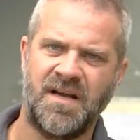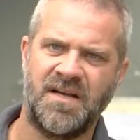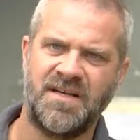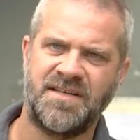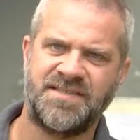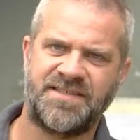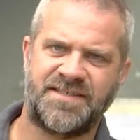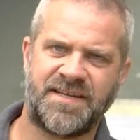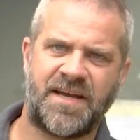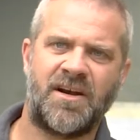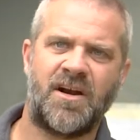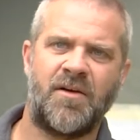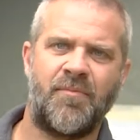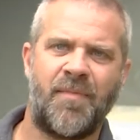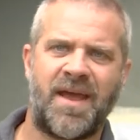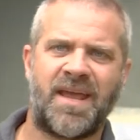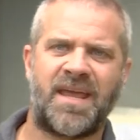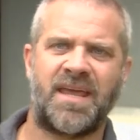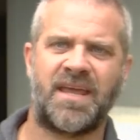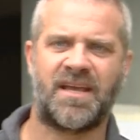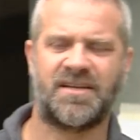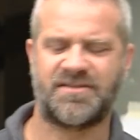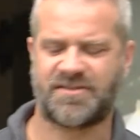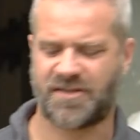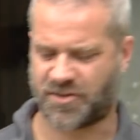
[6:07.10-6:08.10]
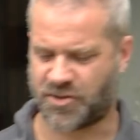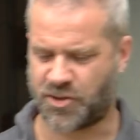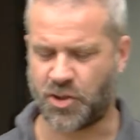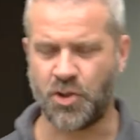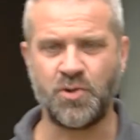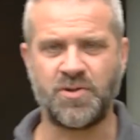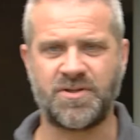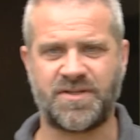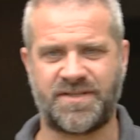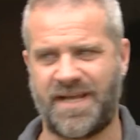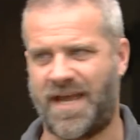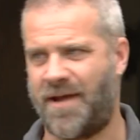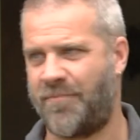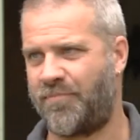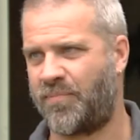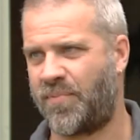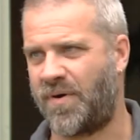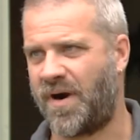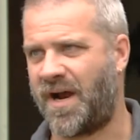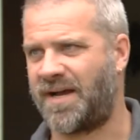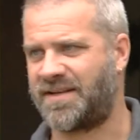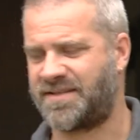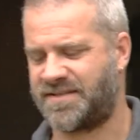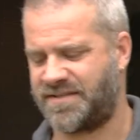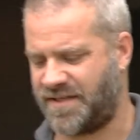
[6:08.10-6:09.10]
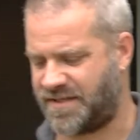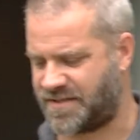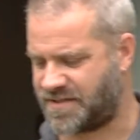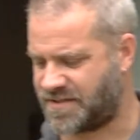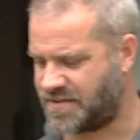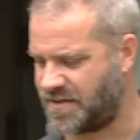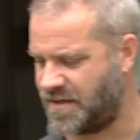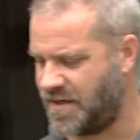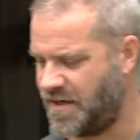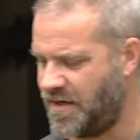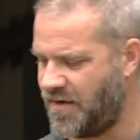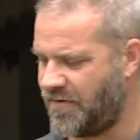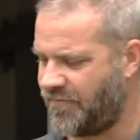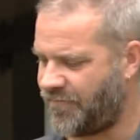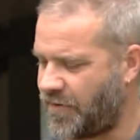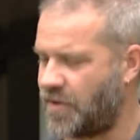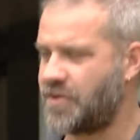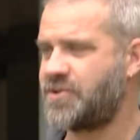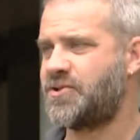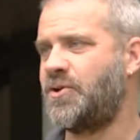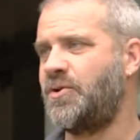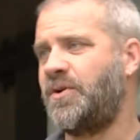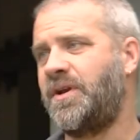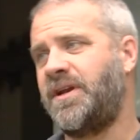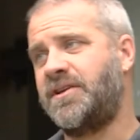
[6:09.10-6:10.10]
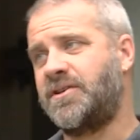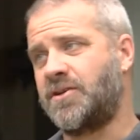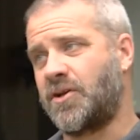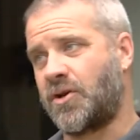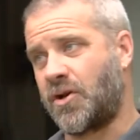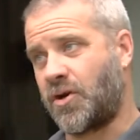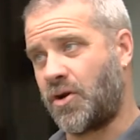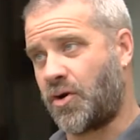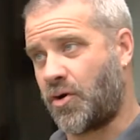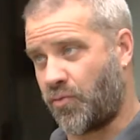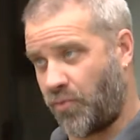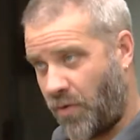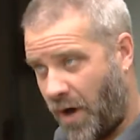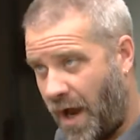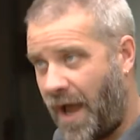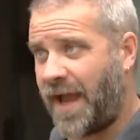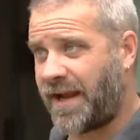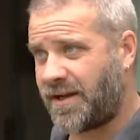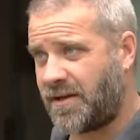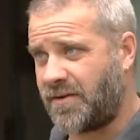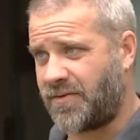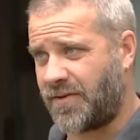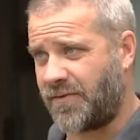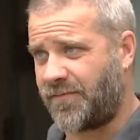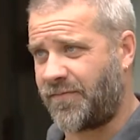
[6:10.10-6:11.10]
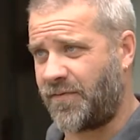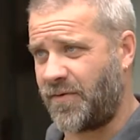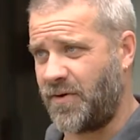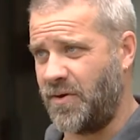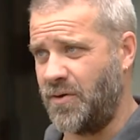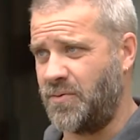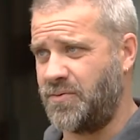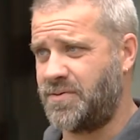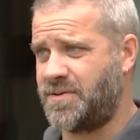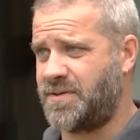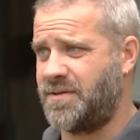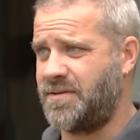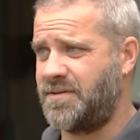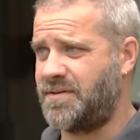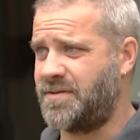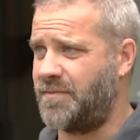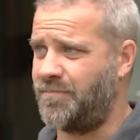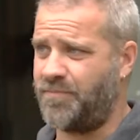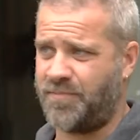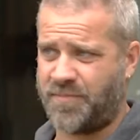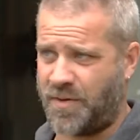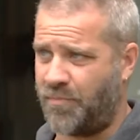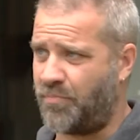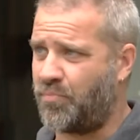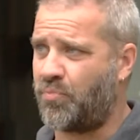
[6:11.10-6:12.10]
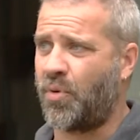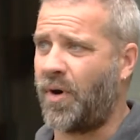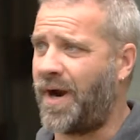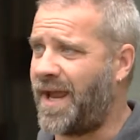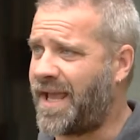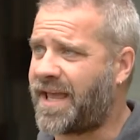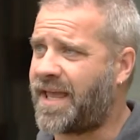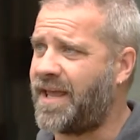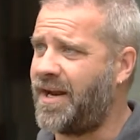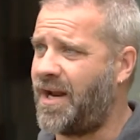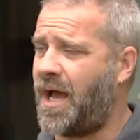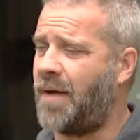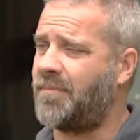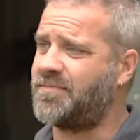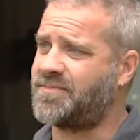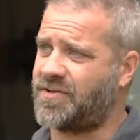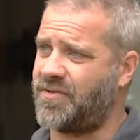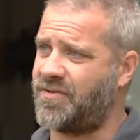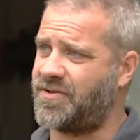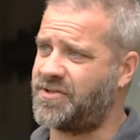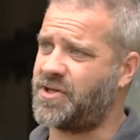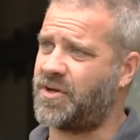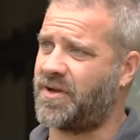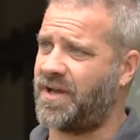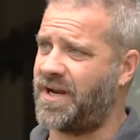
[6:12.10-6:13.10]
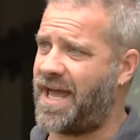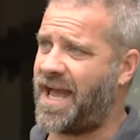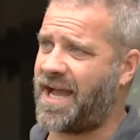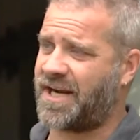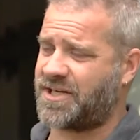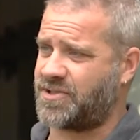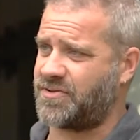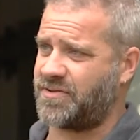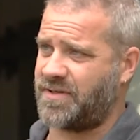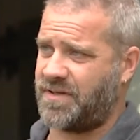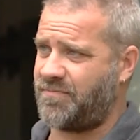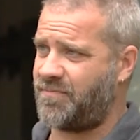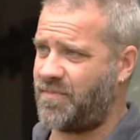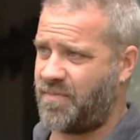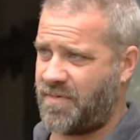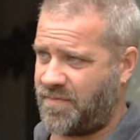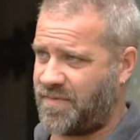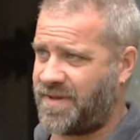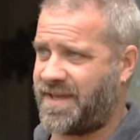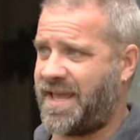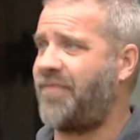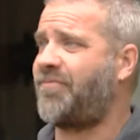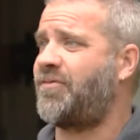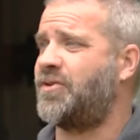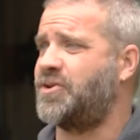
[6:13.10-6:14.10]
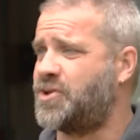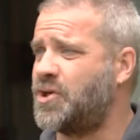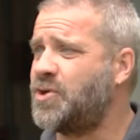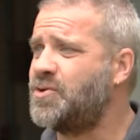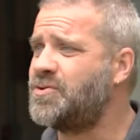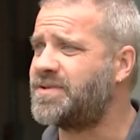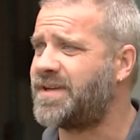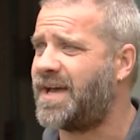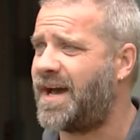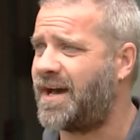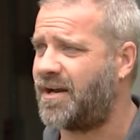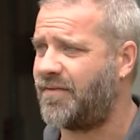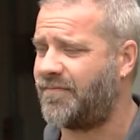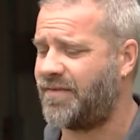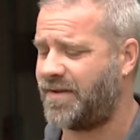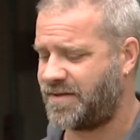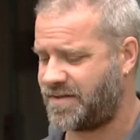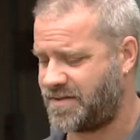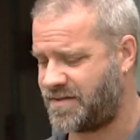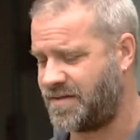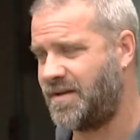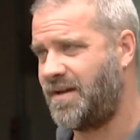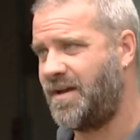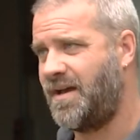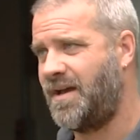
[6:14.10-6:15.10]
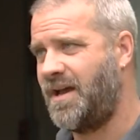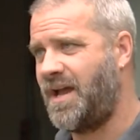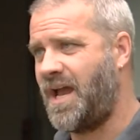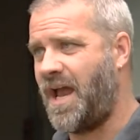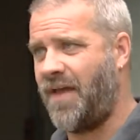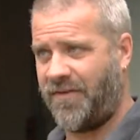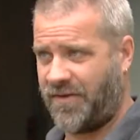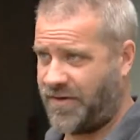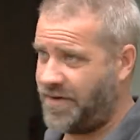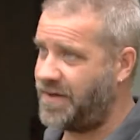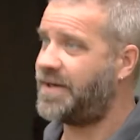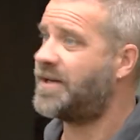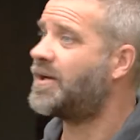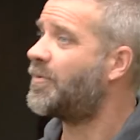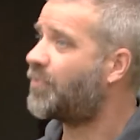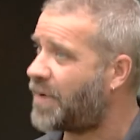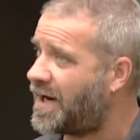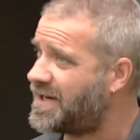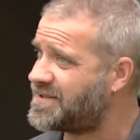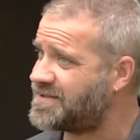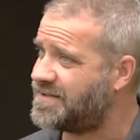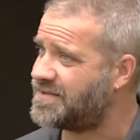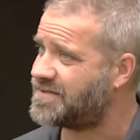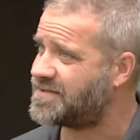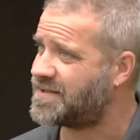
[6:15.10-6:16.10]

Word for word: Cider making is a two-step process. First, you need to grind the fruit to break it up so that you can actually get the juice out of it, and then you need to press it